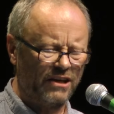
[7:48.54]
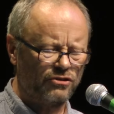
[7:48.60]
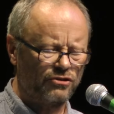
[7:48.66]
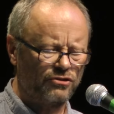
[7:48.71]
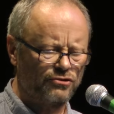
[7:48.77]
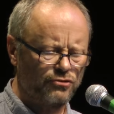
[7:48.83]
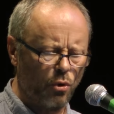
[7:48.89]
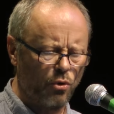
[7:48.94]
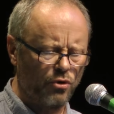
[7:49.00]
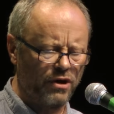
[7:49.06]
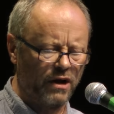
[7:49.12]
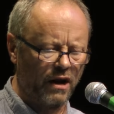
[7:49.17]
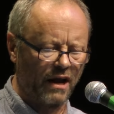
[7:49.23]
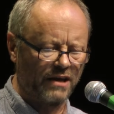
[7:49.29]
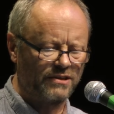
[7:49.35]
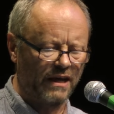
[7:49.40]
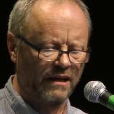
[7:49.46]

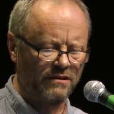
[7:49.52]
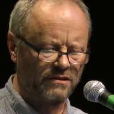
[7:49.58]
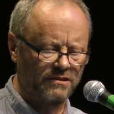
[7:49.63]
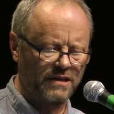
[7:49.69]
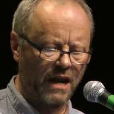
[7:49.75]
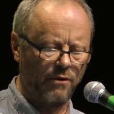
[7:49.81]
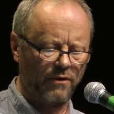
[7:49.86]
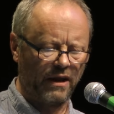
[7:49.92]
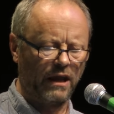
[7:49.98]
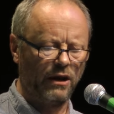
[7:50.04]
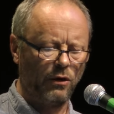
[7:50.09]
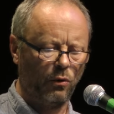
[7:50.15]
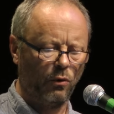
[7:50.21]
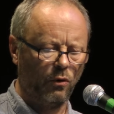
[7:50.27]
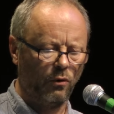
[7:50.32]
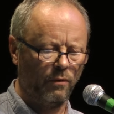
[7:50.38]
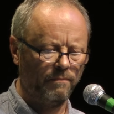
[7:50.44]
extraordinary," I said, staring in
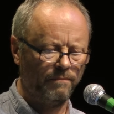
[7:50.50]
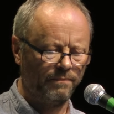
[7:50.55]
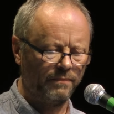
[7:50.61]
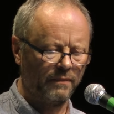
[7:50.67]
awe.